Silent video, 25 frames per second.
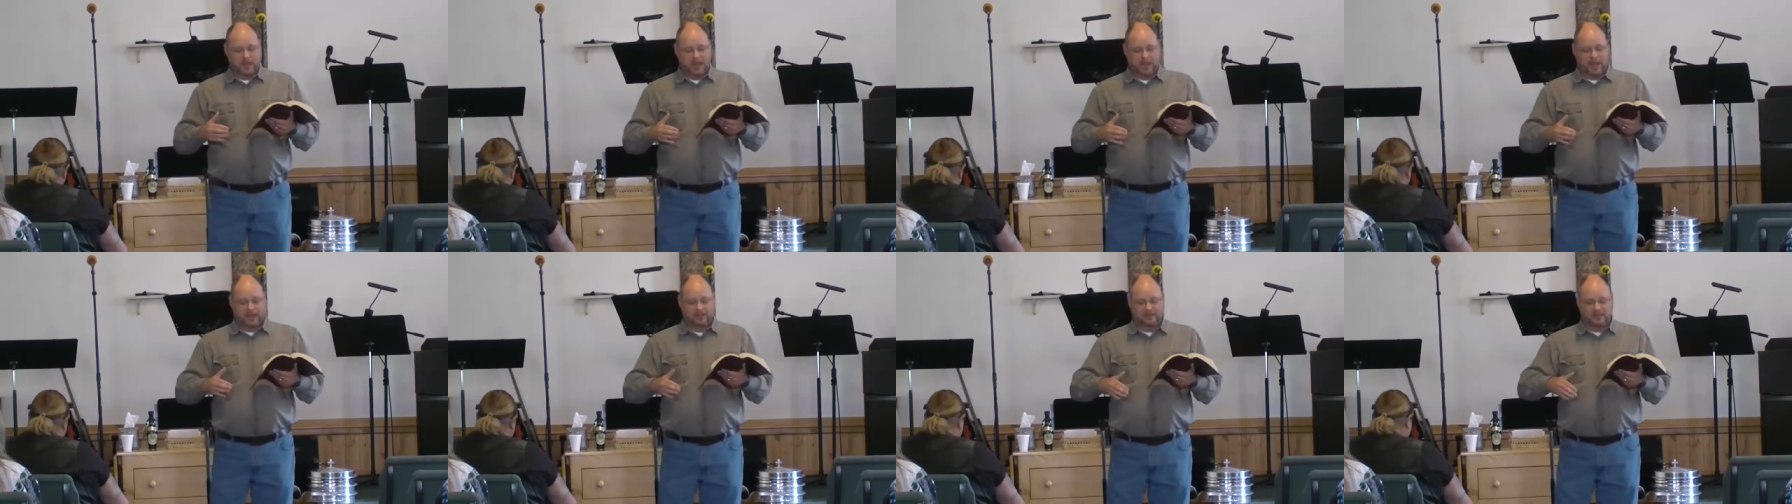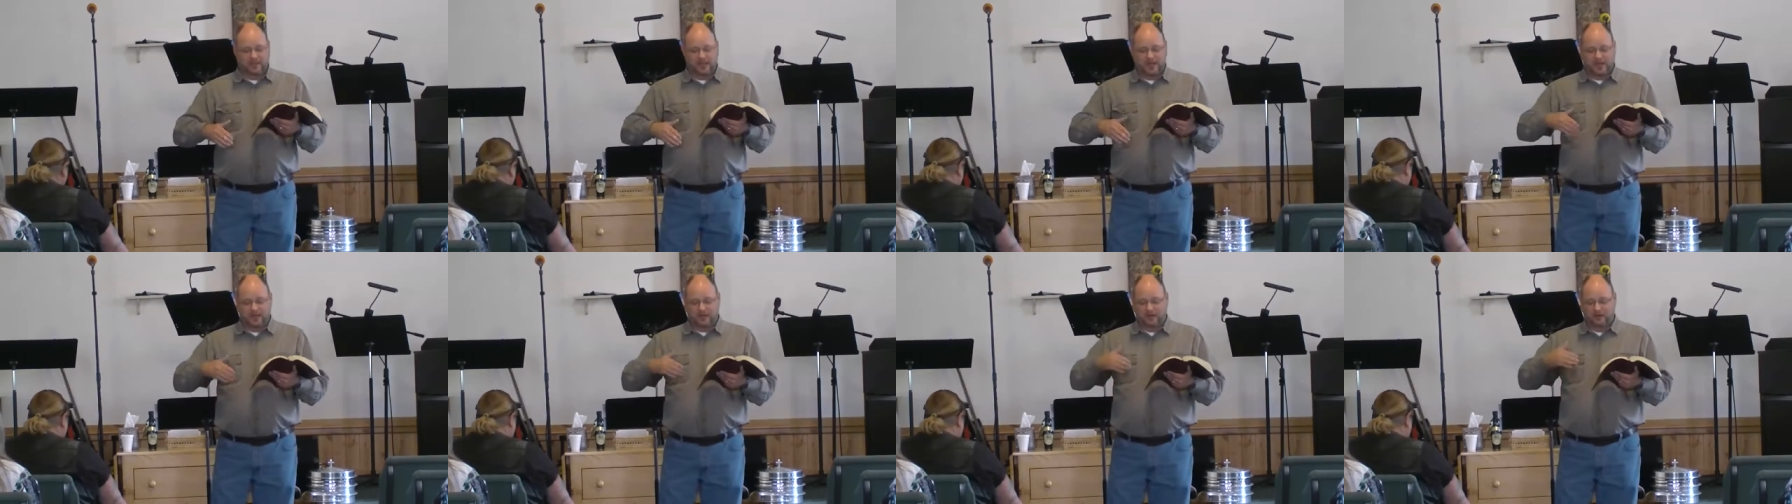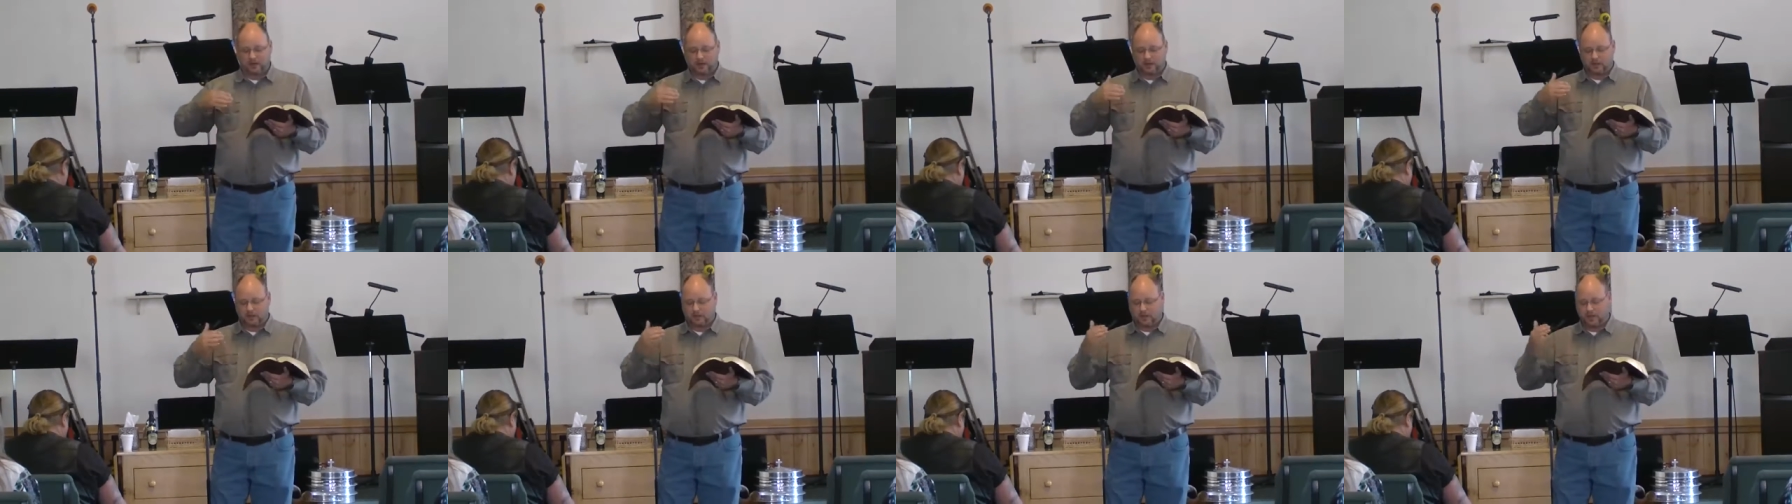and
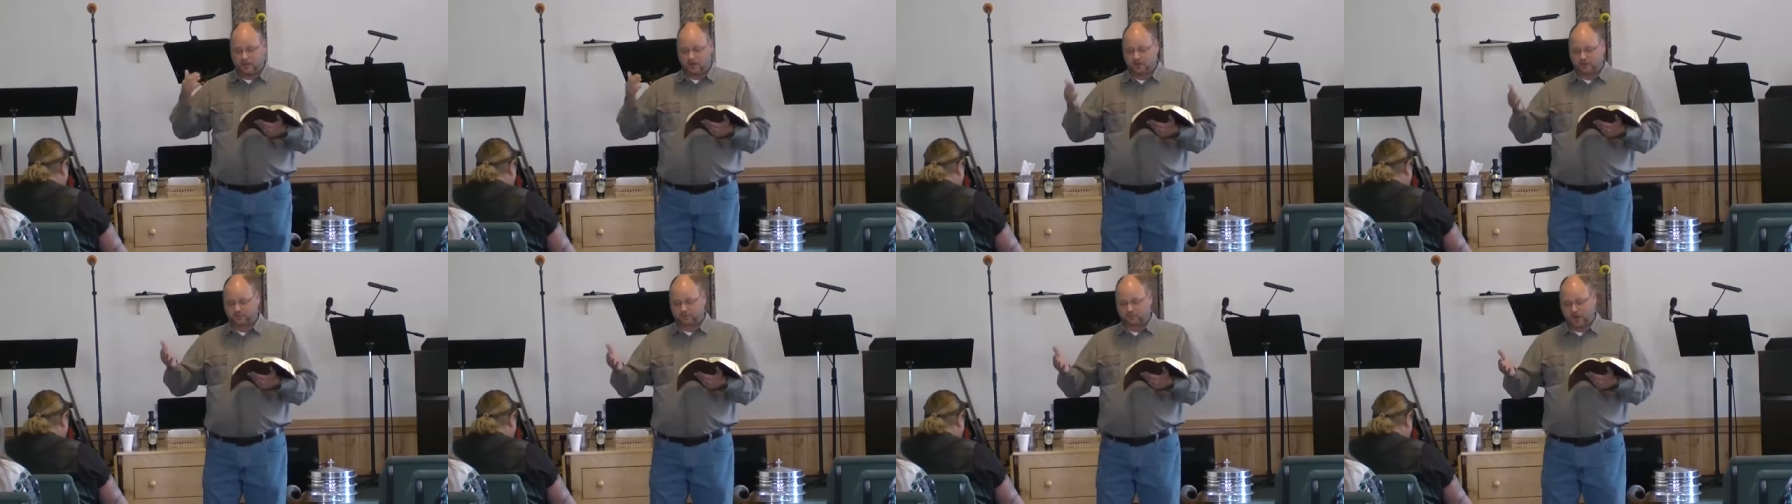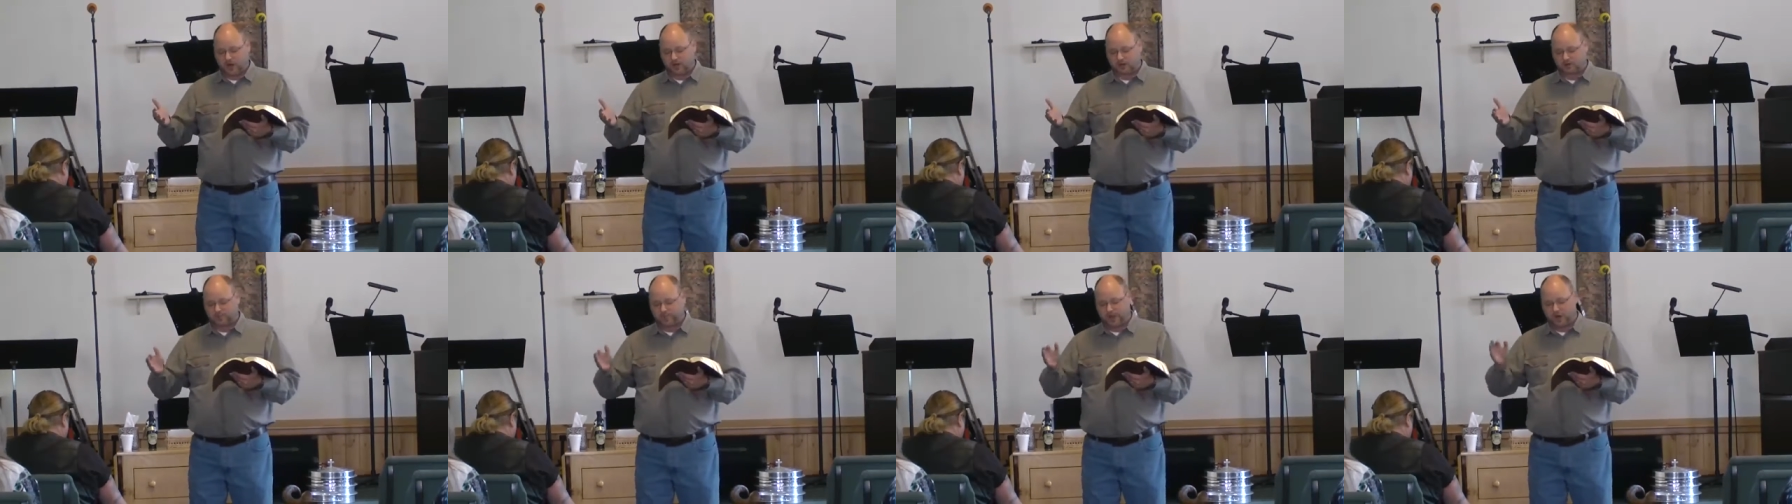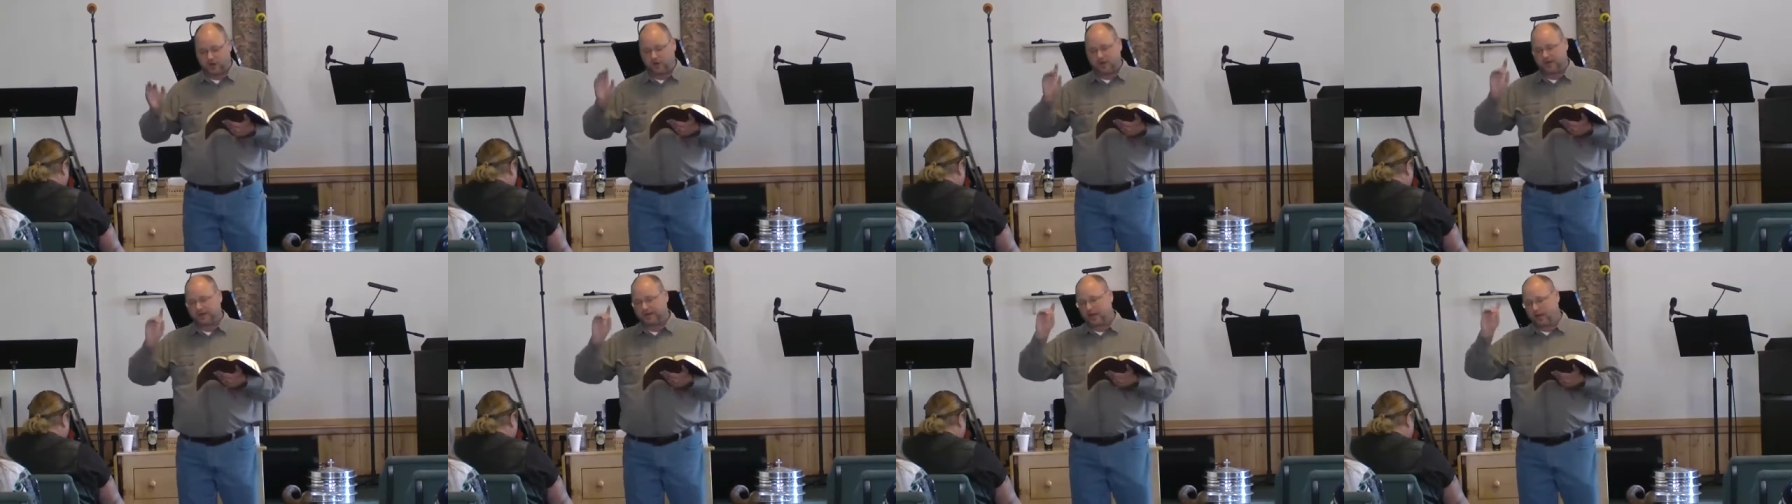then there's
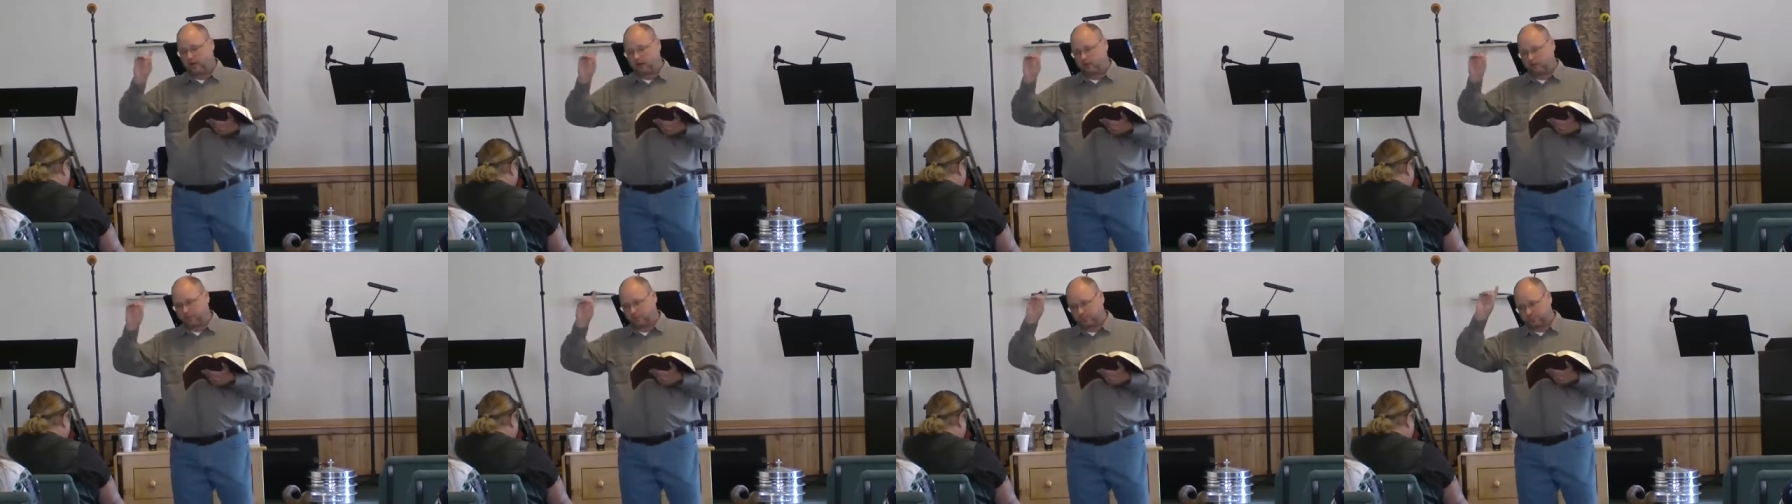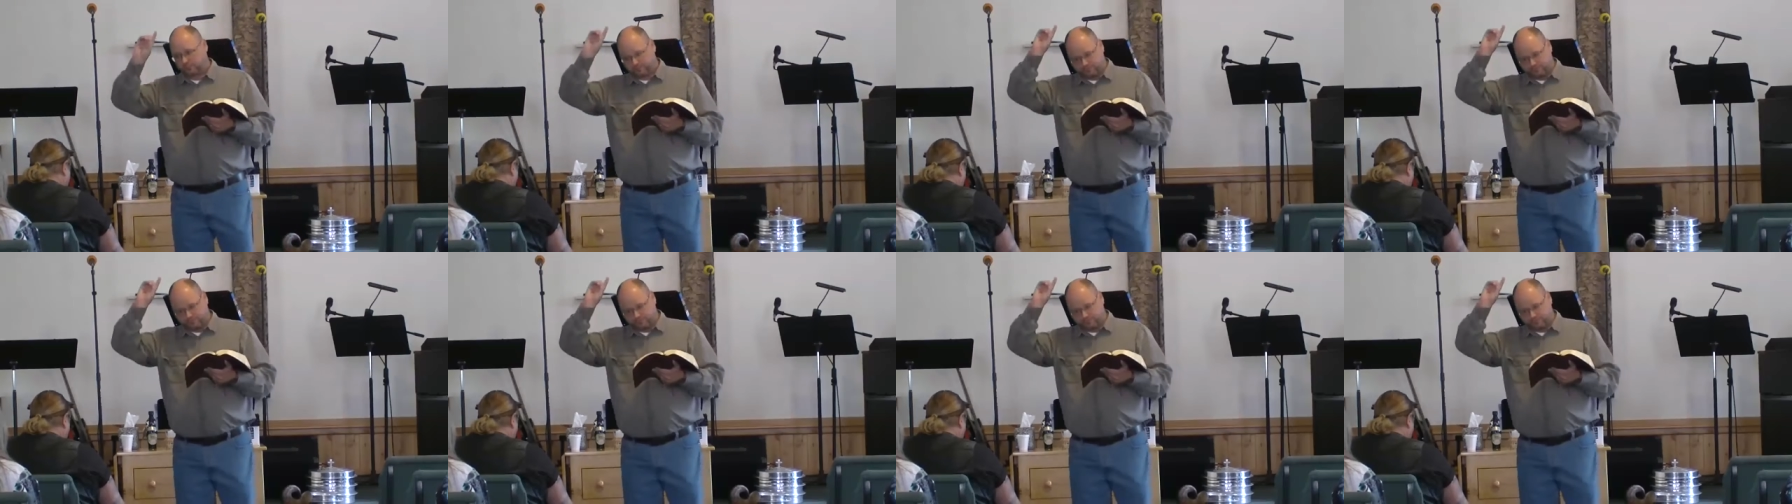prosperity. Now,